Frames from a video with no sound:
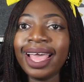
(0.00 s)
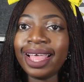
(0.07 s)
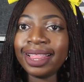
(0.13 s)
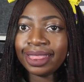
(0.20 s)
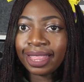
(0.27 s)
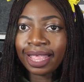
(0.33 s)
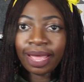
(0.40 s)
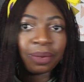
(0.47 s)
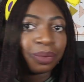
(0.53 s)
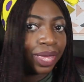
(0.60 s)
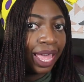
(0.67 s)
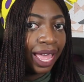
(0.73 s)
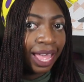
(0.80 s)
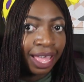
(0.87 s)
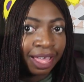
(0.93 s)
A And there we
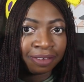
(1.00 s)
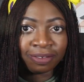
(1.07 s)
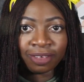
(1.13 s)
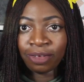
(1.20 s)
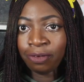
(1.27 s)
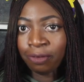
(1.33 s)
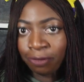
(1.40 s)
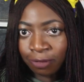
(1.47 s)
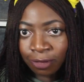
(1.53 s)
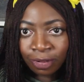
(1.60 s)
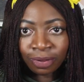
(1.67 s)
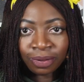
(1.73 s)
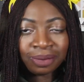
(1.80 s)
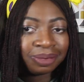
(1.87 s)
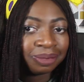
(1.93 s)
have a
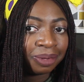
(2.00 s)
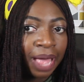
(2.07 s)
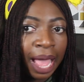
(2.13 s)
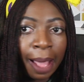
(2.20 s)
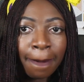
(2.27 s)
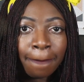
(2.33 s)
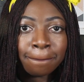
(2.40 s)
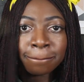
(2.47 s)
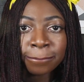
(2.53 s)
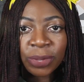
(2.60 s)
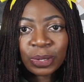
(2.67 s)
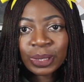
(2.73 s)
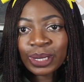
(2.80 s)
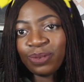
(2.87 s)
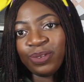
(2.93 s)
full,
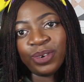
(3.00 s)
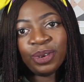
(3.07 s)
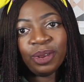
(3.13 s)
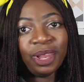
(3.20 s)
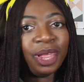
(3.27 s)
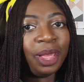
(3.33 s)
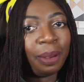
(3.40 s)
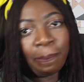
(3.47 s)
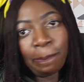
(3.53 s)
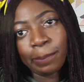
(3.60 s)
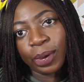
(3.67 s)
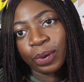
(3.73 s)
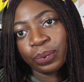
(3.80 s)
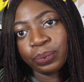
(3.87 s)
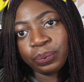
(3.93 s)
beautiful
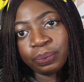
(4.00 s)
bow.